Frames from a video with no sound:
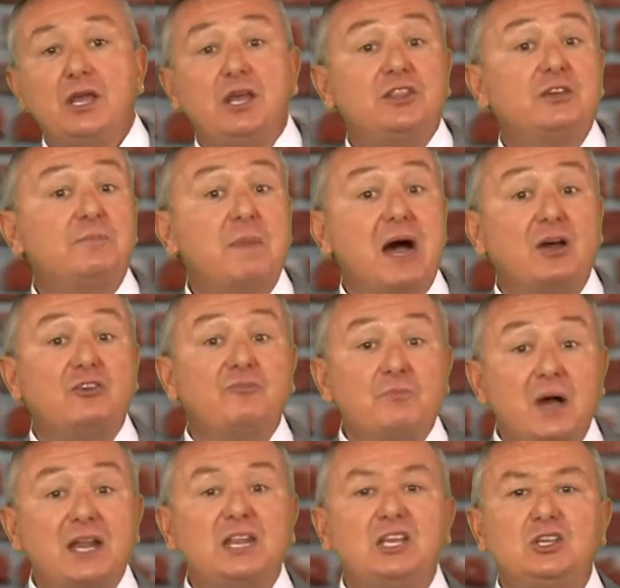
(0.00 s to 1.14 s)
the amount of
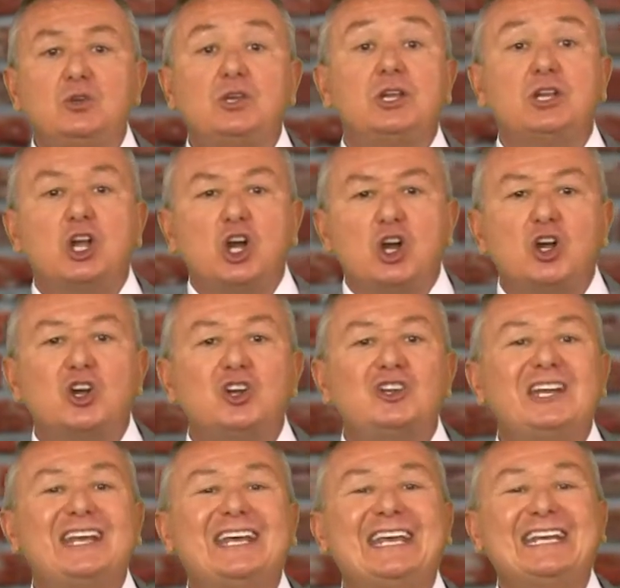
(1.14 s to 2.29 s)
money you can
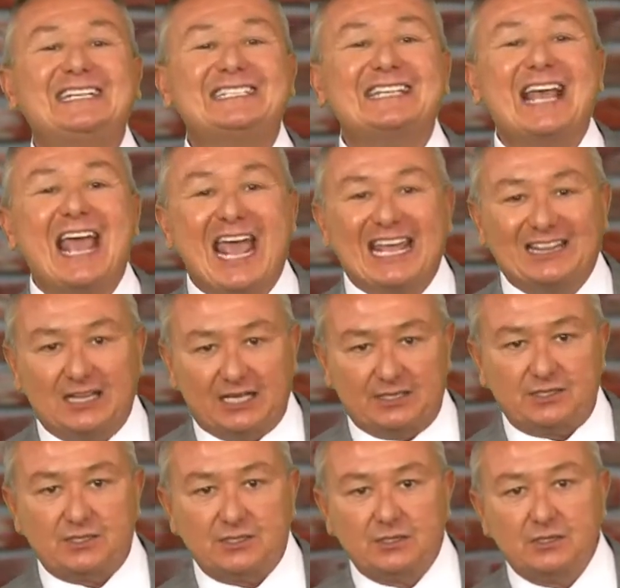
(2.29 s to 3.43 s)
earn is
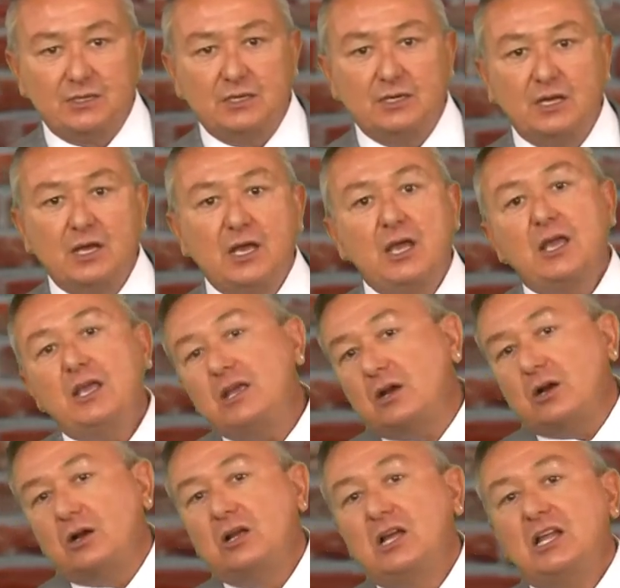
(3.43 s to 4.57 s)
endless.
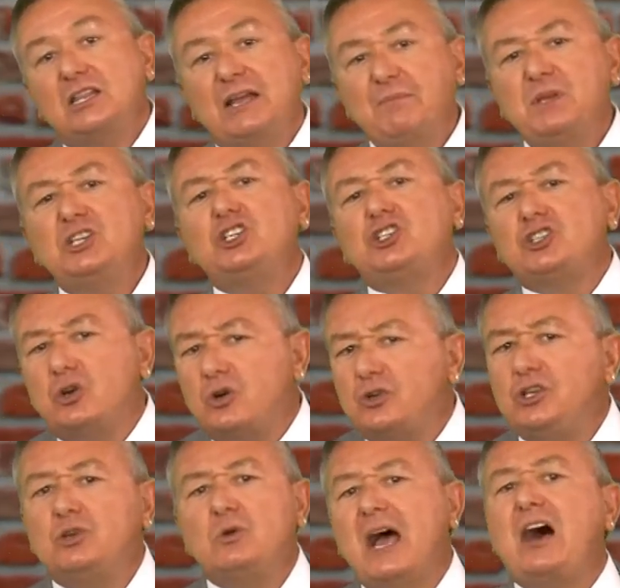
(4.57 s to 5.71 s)
Here, let me show
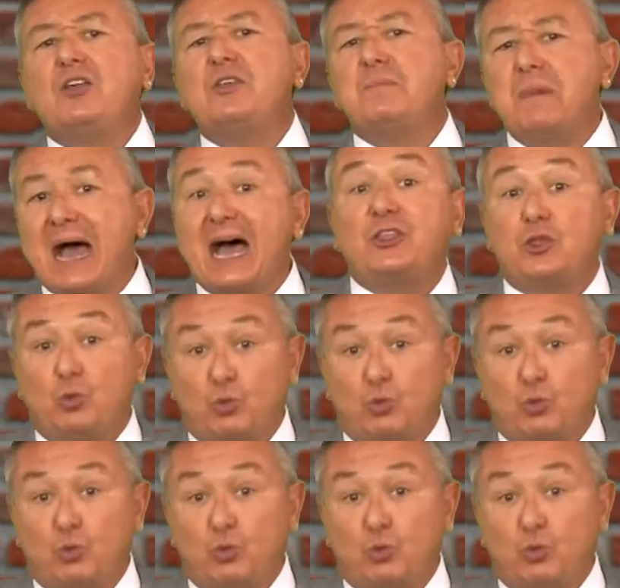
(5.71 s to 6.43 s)
you how the math